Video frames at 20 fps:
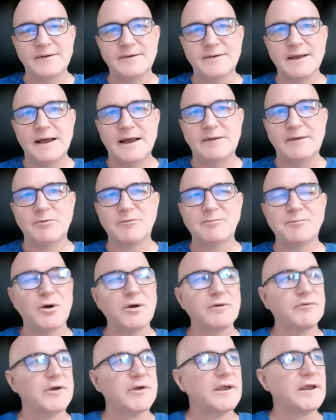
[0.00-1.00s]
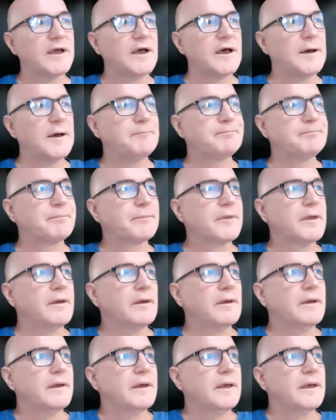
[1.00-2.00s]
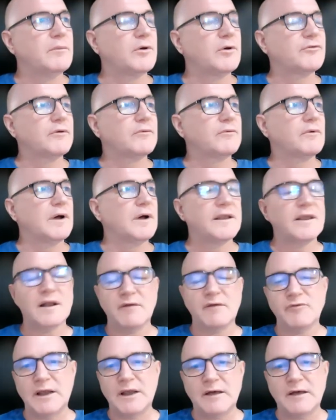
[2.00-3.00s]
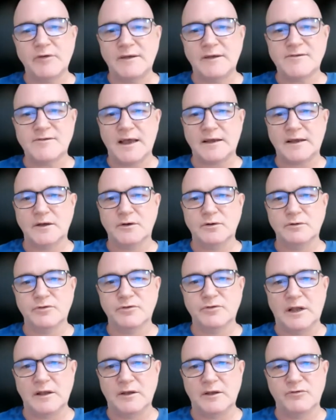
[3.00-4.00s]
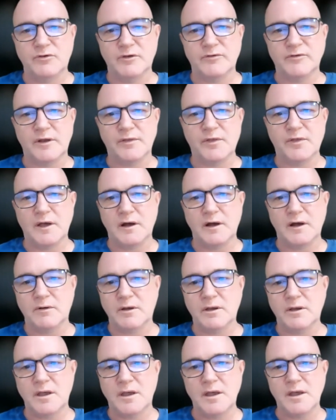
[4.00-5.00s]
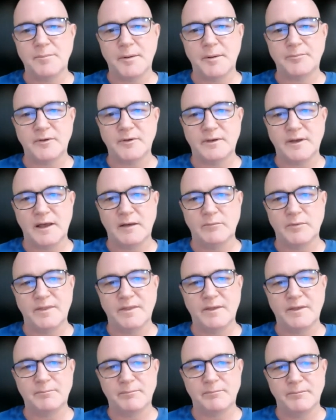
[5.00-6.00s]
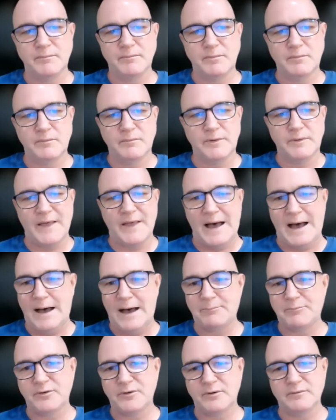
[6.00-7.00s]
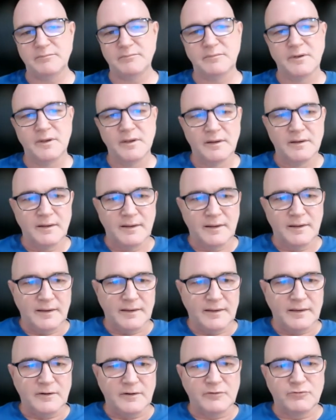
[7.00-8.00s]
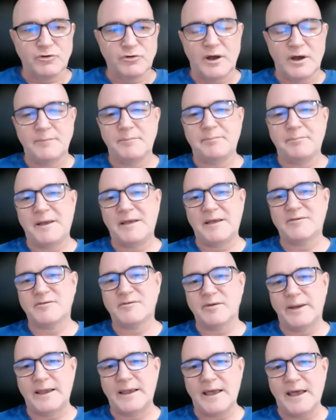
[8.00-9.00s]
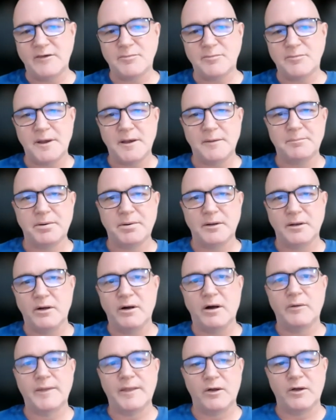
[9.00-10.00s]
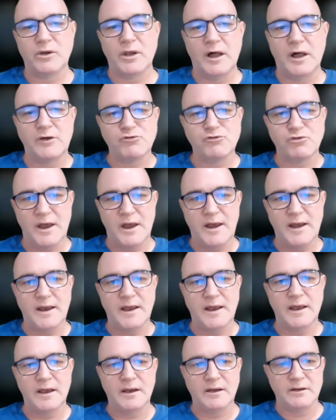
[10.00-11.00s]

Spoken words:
it was more of a. It wasn't. I didn't really have any technical challenges, and I think I could keep up to date with apps and trying best to engage people with online training